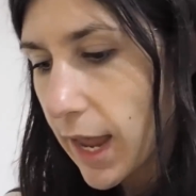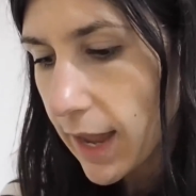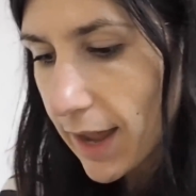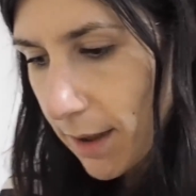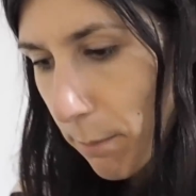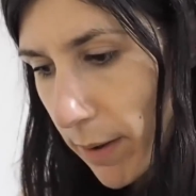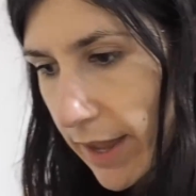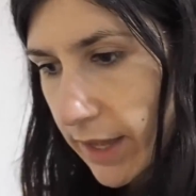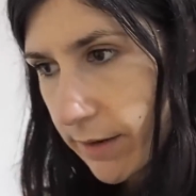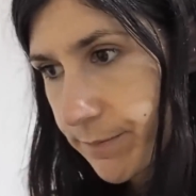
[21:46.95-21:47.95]
uh,
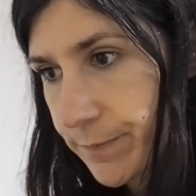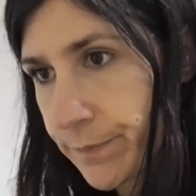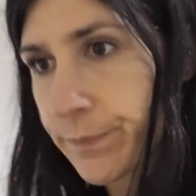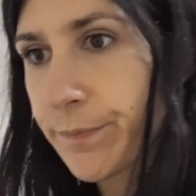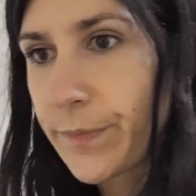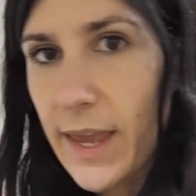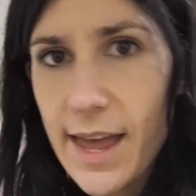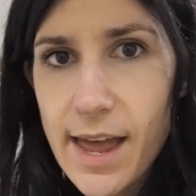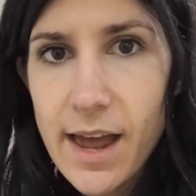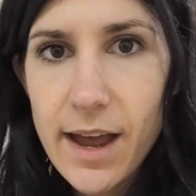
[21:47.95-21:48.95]
but
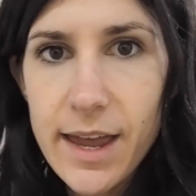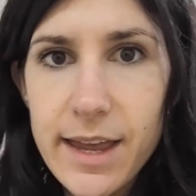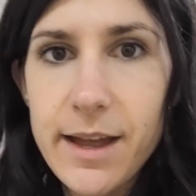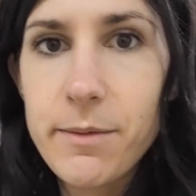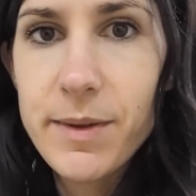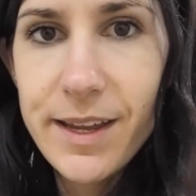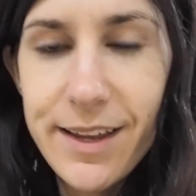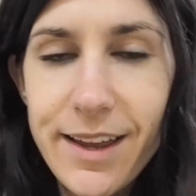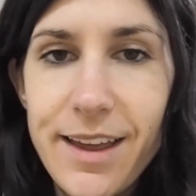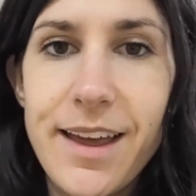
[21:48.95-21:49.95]
yeah I um